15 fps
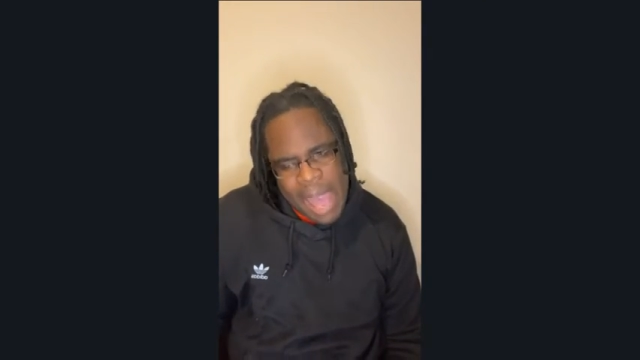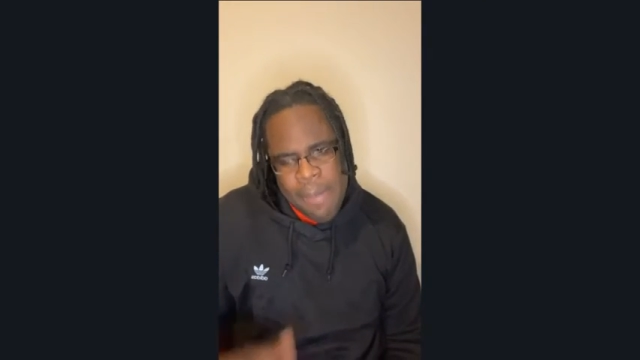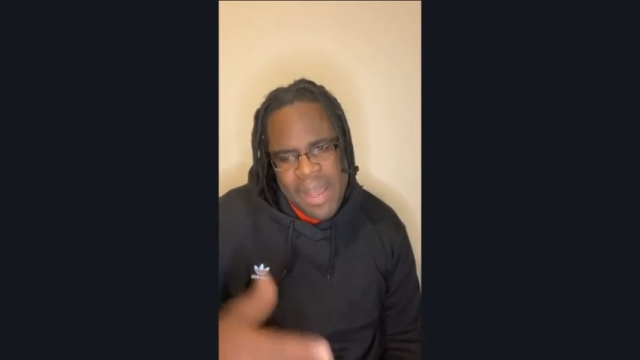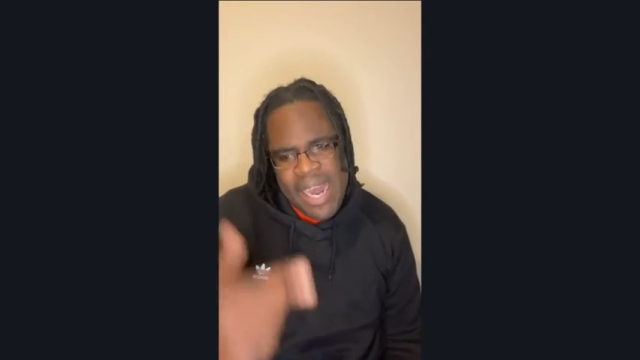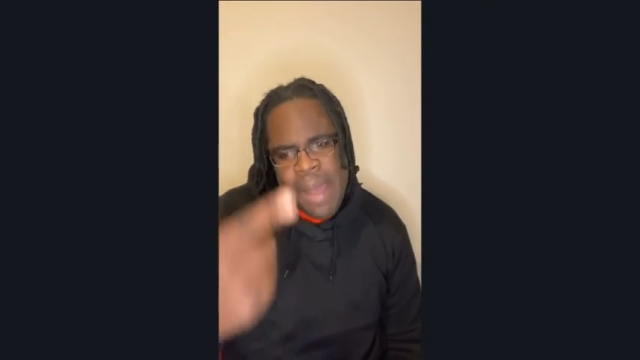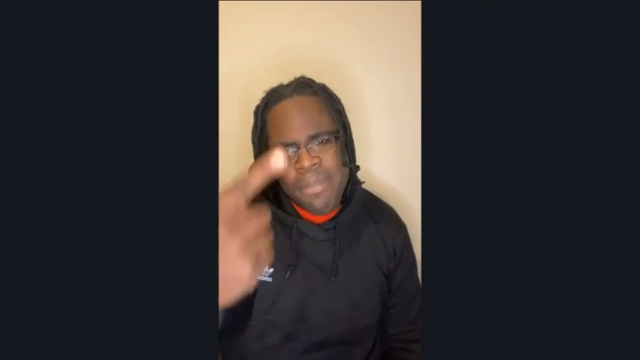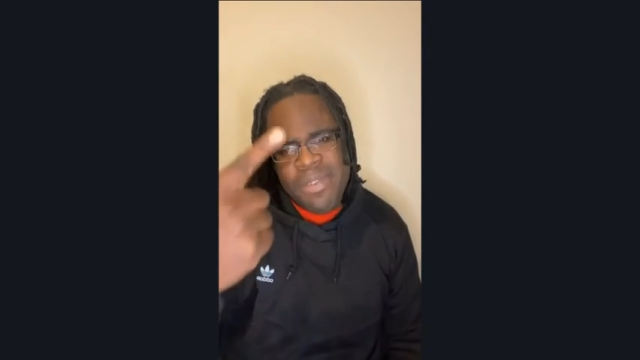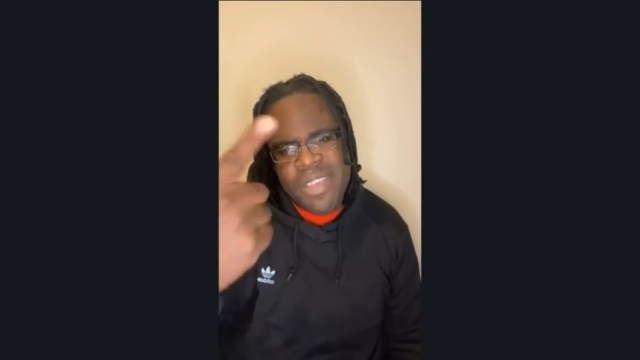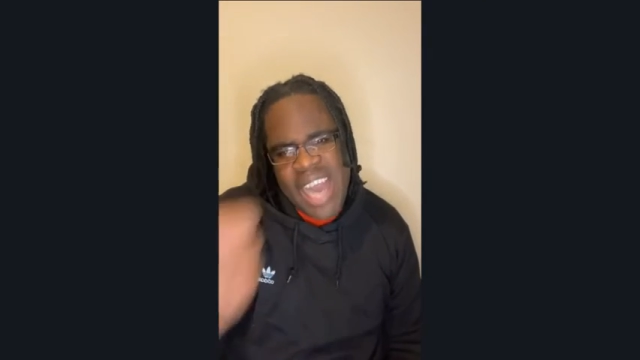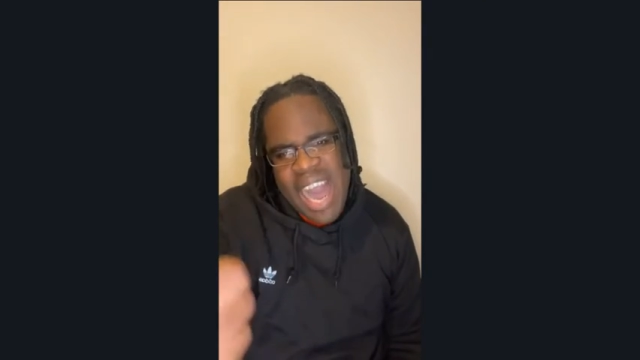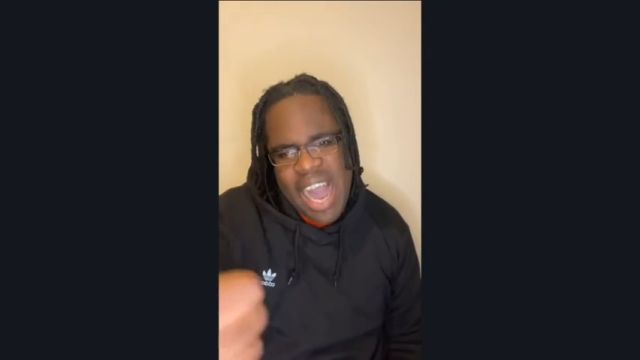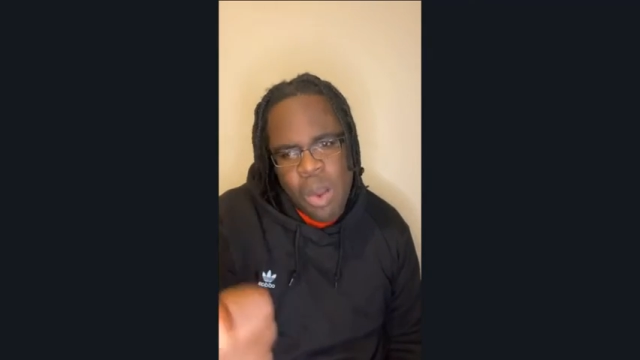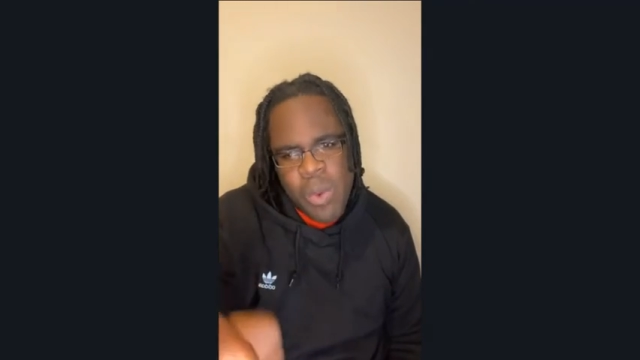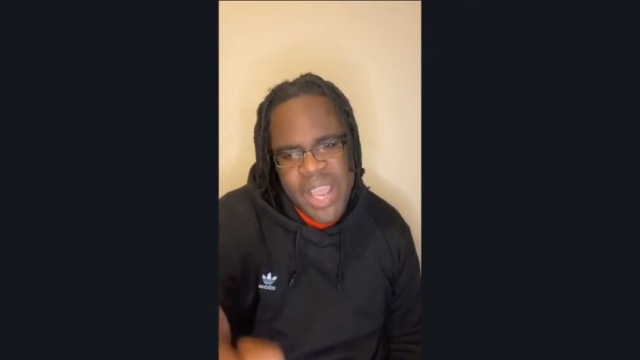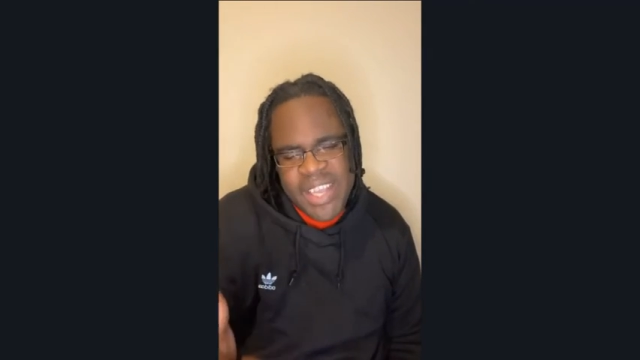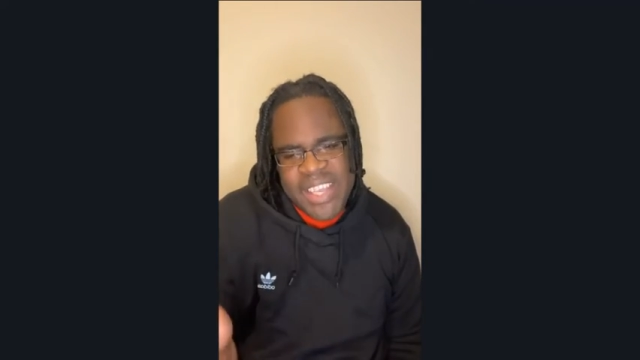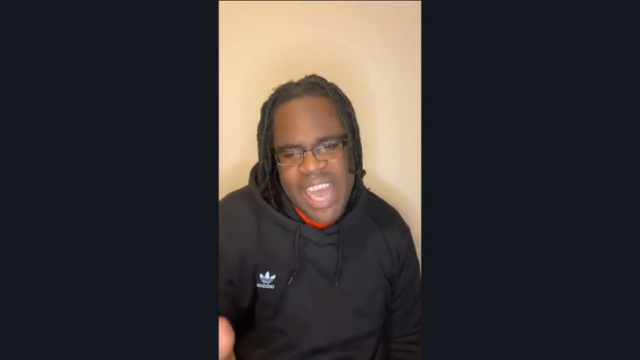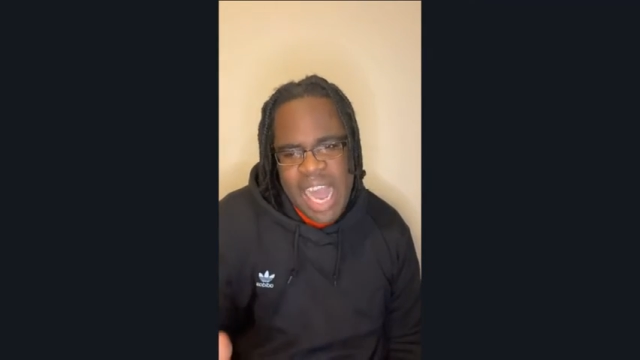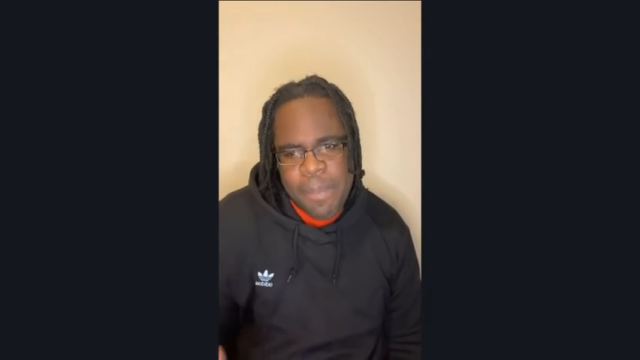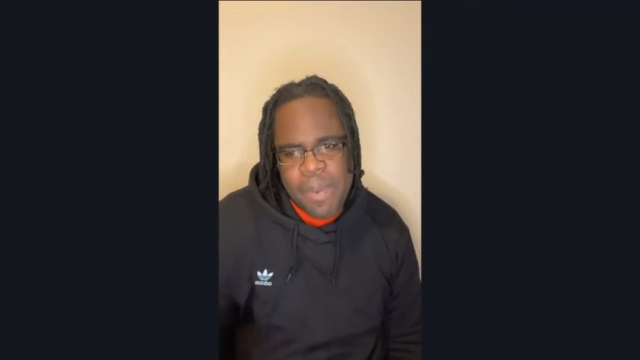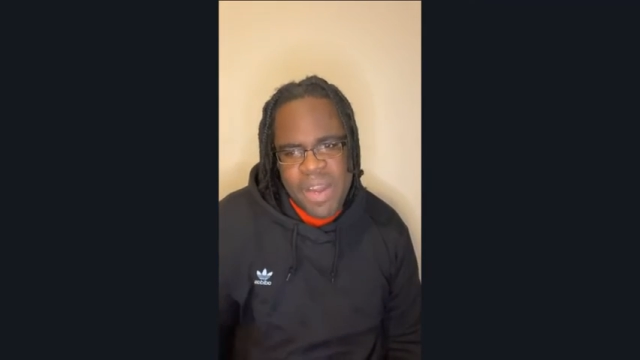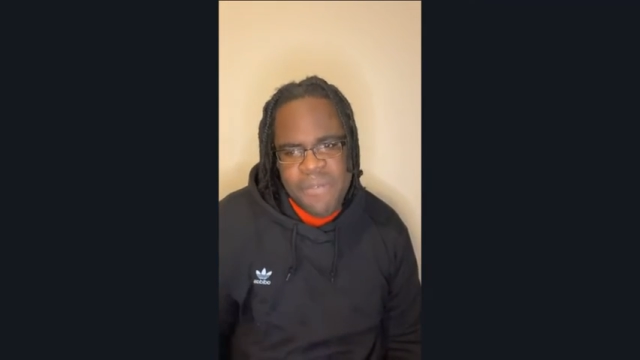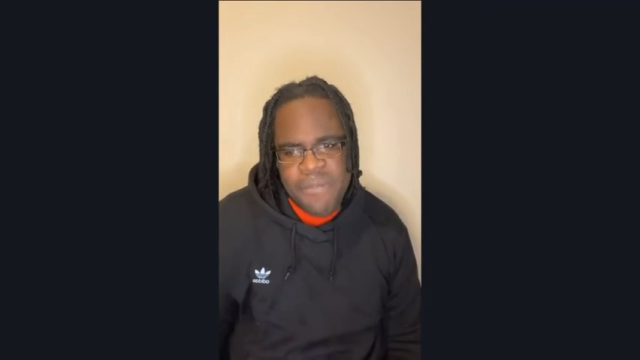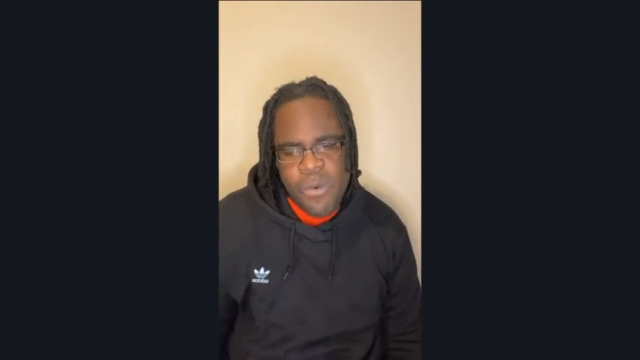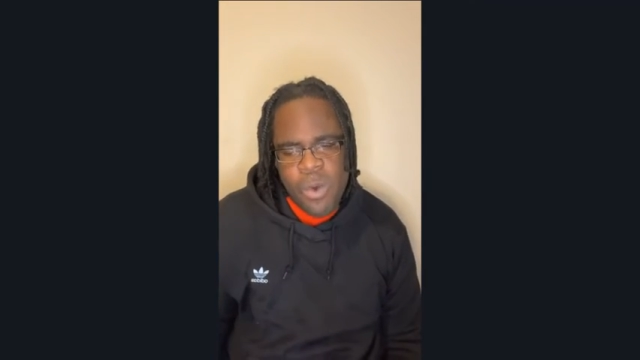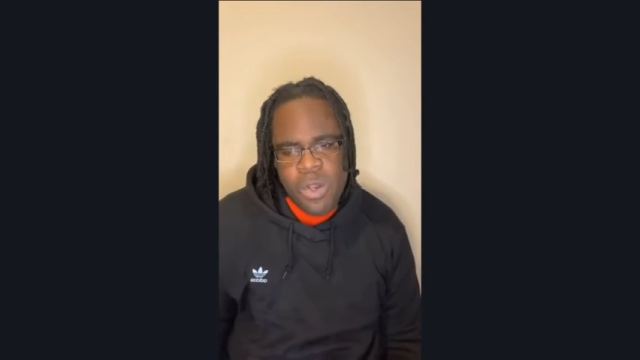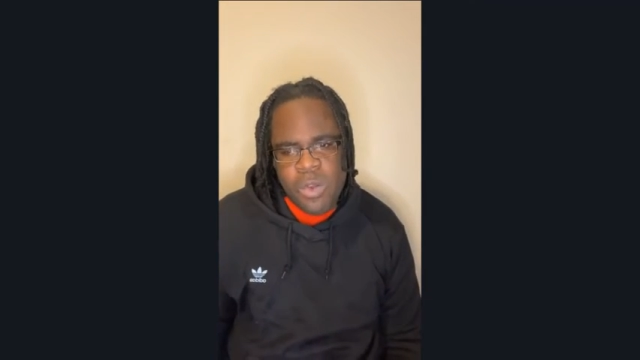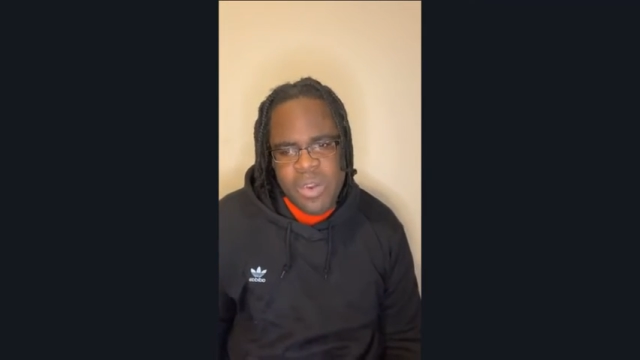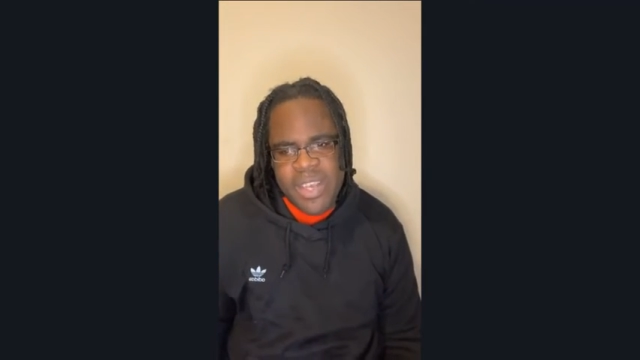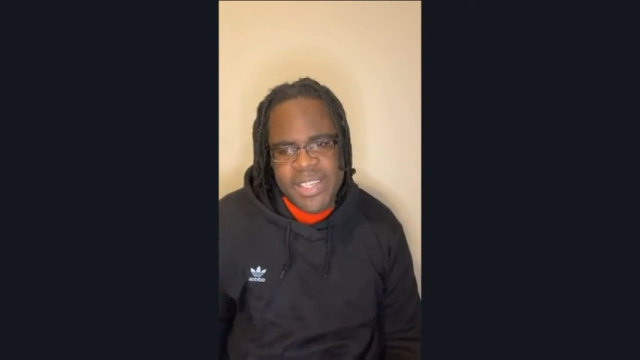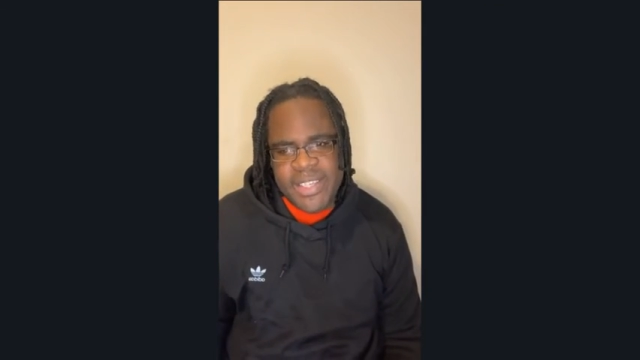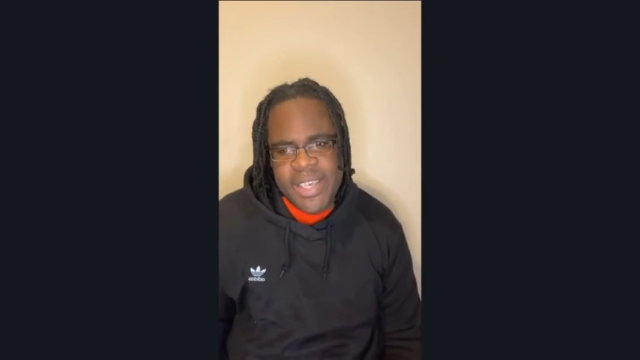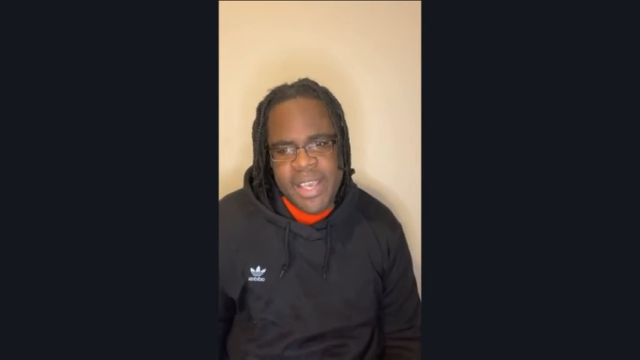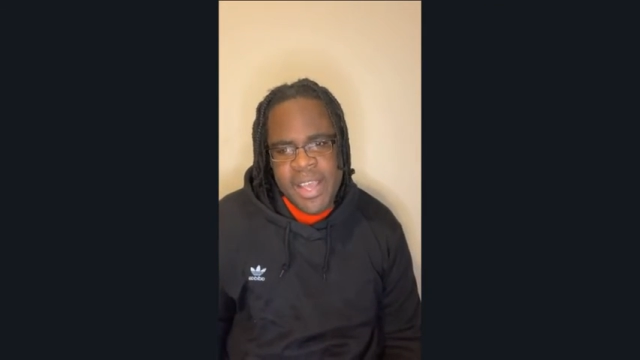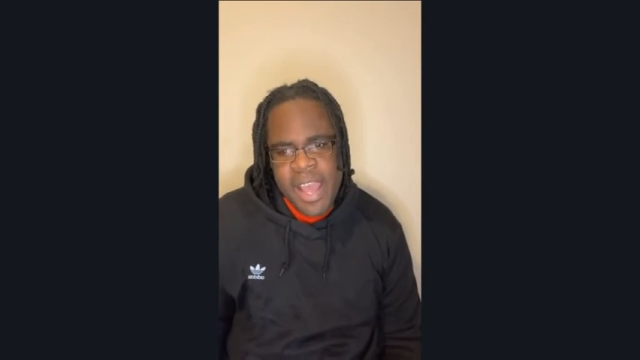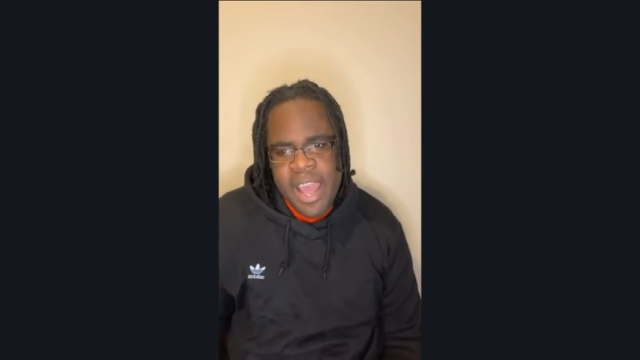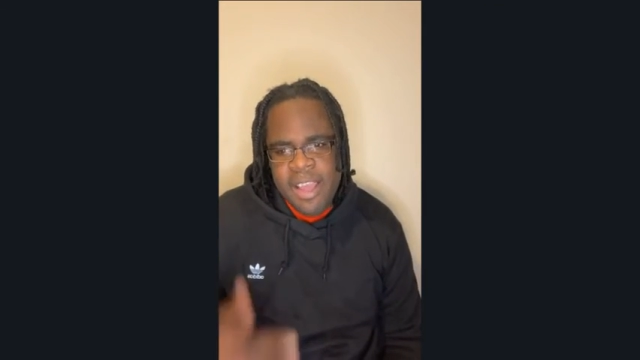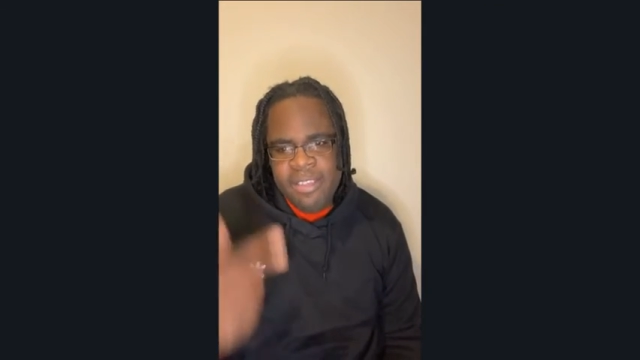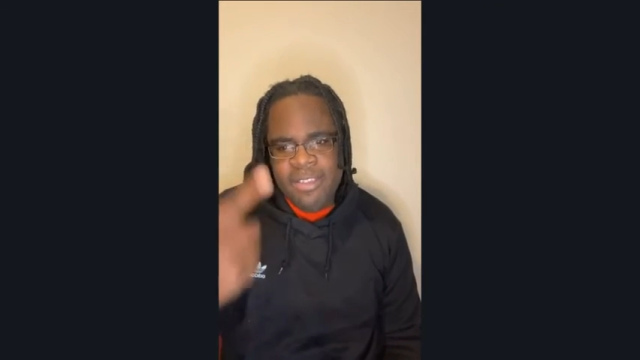I make them talk where you talk on the phone, Gracie.